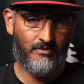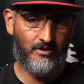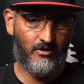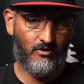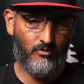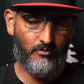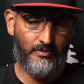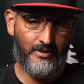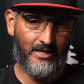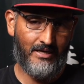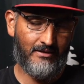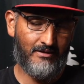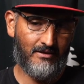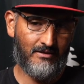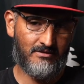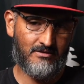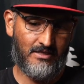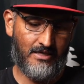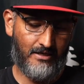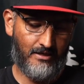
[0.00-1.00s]
It could be at the
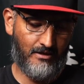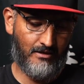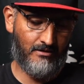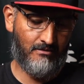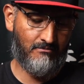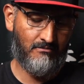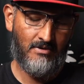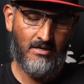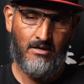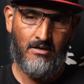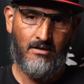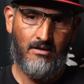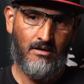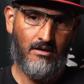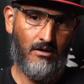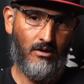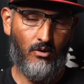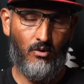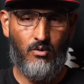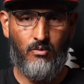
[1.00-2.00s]
second
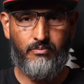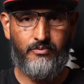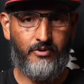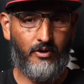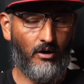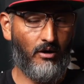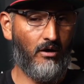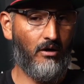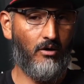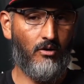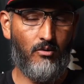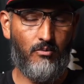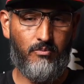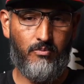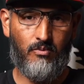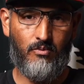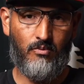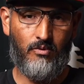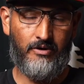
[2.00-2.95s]
loop, third loop,